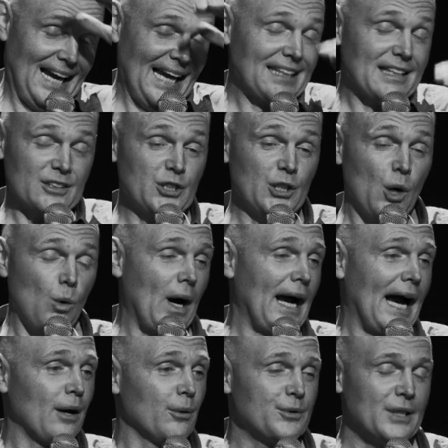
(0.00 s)
Because you know
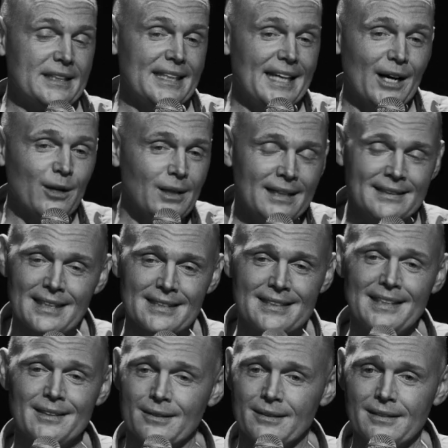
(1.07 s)
what? I don't think the airline does
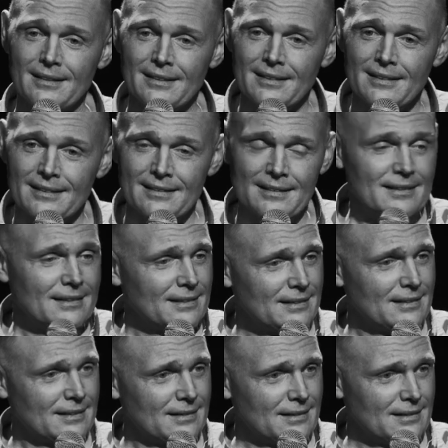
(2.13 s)
either,
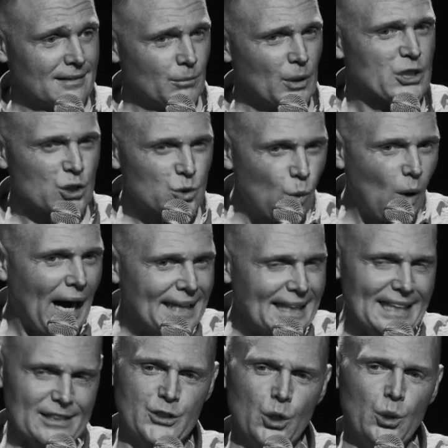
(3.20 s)
which is why
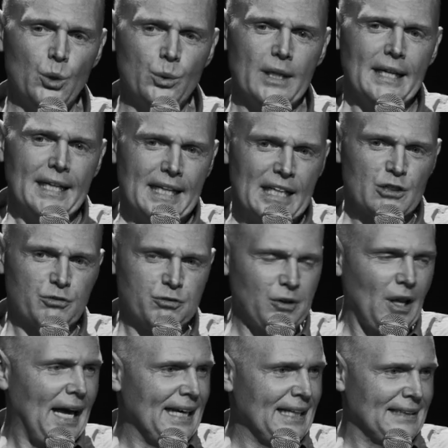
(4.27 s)
that dude is
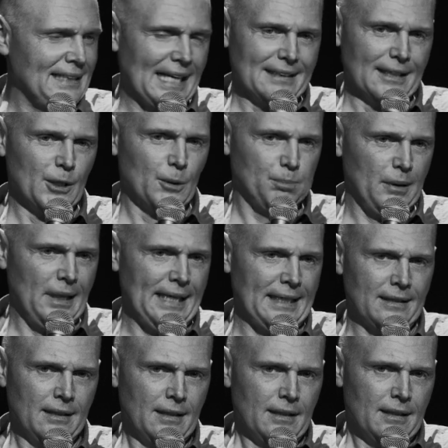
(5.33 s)
flying that little
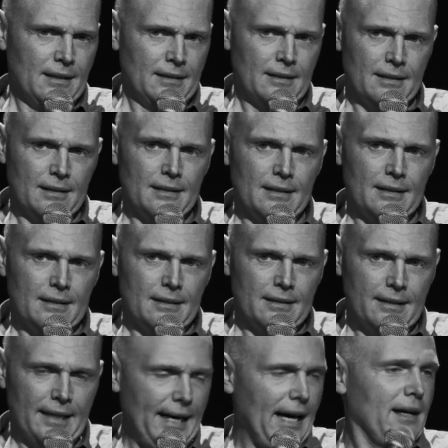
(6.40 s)
plane.
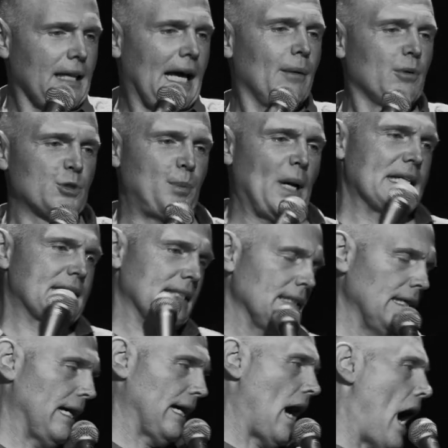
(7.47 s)
The airline was
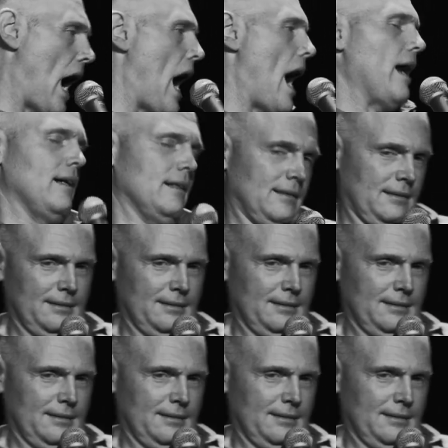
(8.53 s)
basically like, all right,